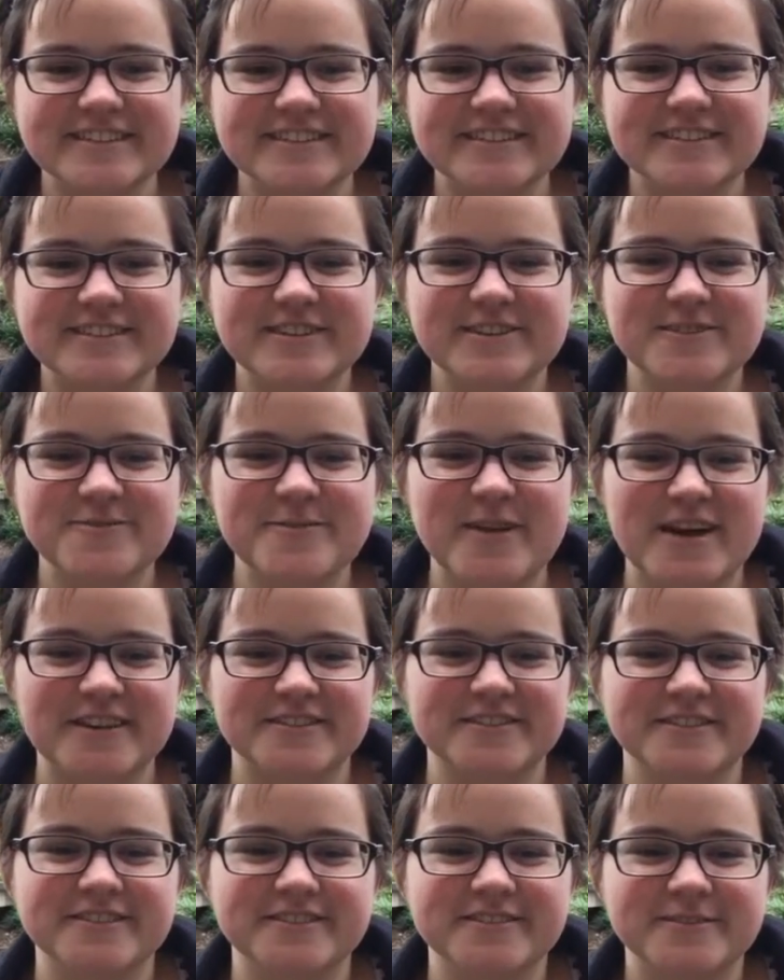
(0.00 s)
So
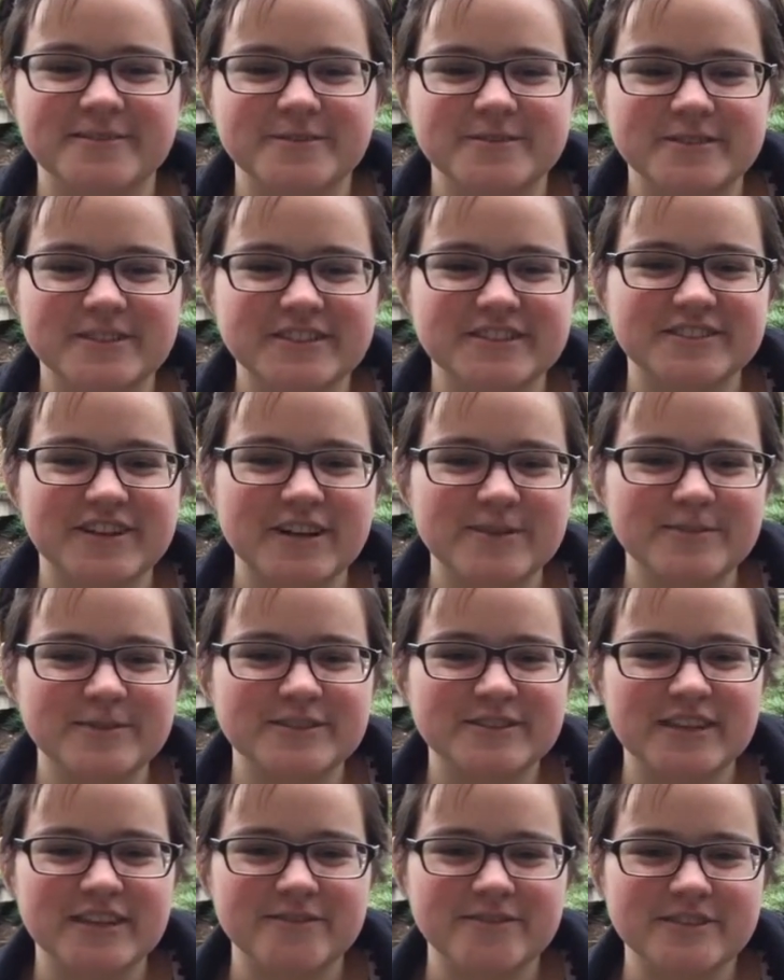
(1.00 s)
Matthew, describe
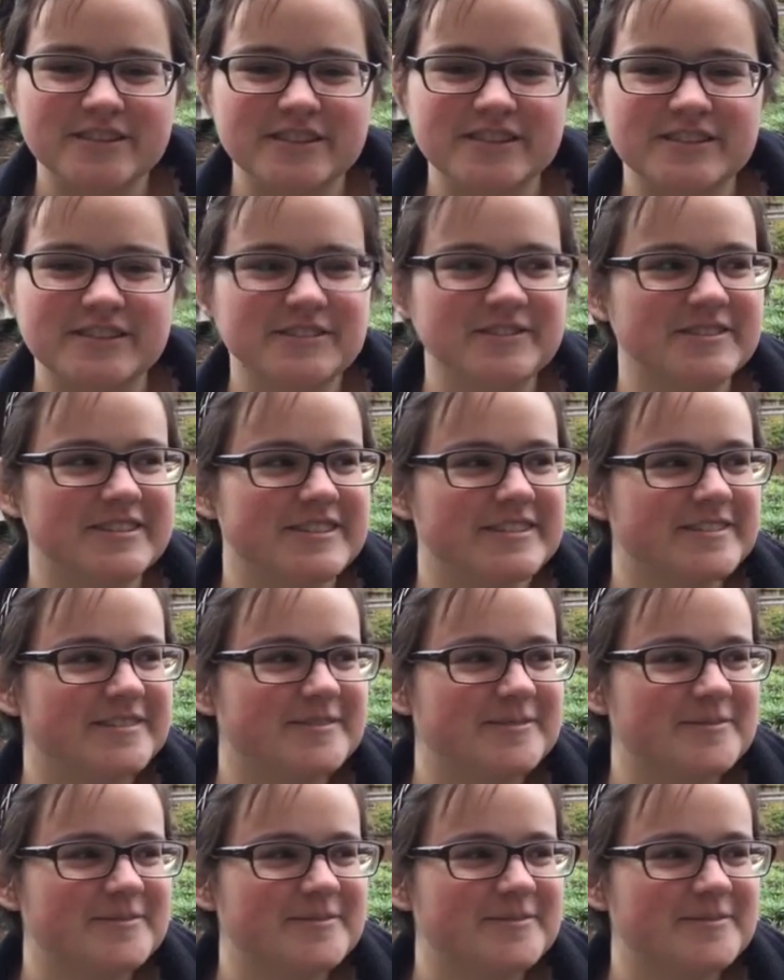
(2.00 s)
yourself as a student.